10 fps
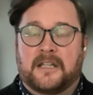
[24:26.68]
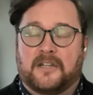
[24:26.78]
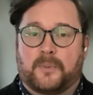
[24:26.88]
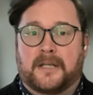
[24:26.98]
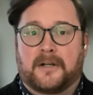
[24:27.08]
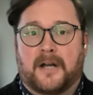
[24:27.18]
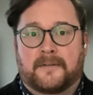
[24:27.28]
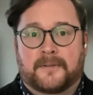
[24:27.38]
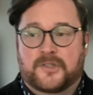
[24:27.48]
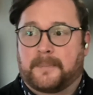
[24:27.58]
if we can
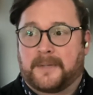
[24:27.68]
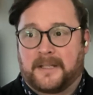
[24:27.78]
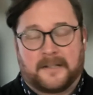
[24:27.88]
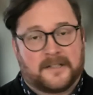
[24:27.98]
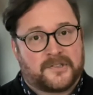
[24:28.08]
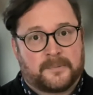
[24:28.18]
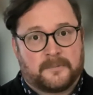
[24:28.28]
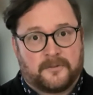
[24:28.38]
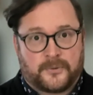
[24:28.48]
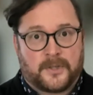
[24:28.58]
offer something
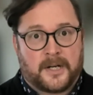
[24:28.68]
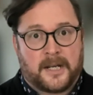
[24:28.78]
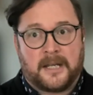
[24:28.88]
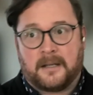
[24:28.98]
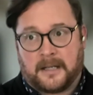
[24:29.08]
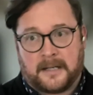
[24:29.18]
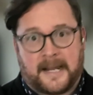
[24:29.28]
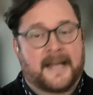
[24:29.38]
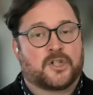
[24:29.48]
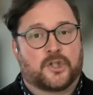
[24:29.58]
that's free and
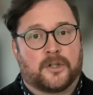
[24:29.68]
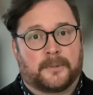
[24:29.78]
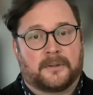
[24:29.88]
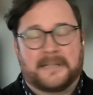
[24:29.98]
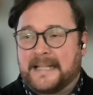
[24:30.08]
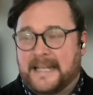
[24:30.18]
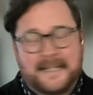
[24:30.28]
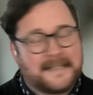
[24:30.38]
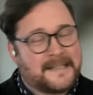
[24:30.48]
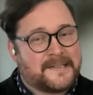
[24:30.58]
actionable,
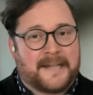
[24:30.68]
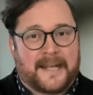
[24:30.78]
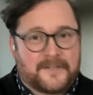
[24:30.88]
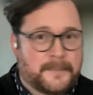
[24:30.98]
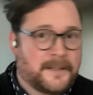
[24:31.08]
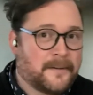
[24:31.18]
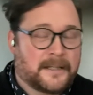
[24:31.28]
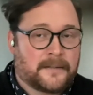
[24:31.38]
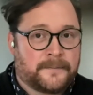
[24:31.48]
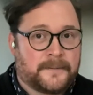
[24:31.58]
and it doesn't have to be
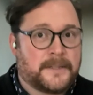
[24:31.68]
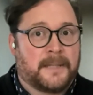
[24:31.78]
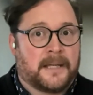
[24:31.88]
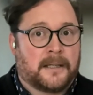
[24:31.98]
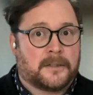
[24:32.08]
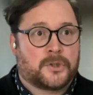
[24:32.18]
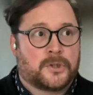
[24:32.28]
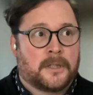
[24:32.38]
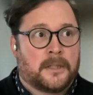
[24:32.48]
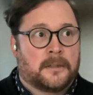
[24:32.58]
like a
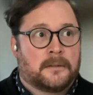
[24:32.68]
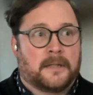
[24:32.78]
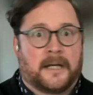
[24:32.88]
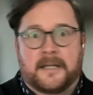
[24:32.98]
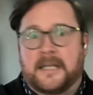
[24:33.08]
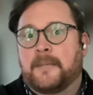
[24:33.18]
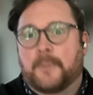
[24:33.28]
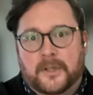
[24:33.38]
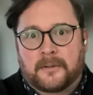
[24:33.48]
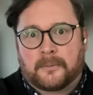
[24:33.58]
50-page
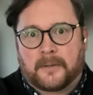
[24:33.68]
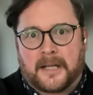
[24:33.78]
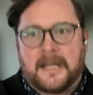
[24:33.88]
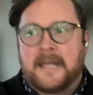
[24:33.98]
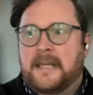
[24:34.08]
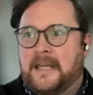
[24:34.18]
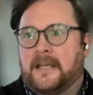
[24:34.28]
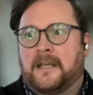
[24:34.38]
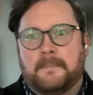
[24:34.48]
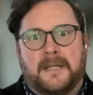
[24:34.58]
ebook, right? It
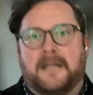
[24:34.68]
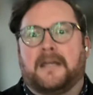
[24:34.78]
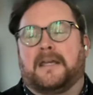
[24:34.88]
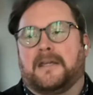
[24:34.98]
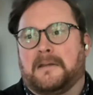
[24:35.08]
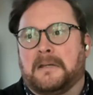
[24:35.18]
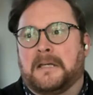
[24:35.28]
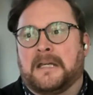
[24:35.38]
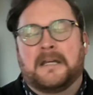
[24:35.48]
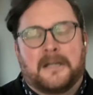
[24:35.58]
could
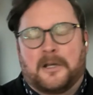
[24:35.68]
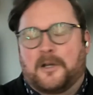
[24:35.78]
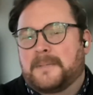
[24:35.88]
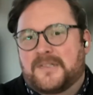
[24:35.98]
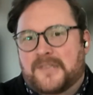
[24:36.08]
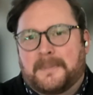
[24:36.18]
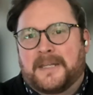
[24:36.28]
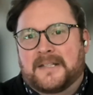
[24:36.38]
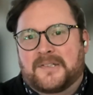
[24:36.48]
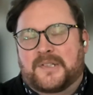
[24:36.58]
be
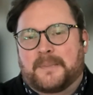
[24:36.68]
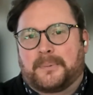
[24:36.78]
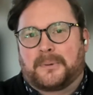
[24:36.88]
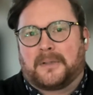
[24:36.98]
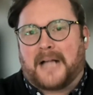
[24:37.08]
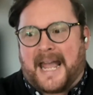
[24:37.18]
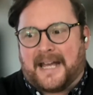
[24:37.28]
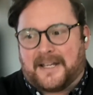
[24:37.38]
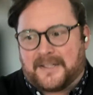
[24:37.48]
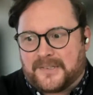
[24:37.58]
something as simple
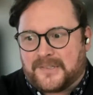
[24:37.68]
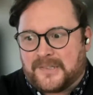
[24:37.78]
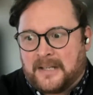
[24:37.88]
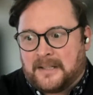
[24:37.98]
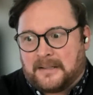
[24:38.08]
as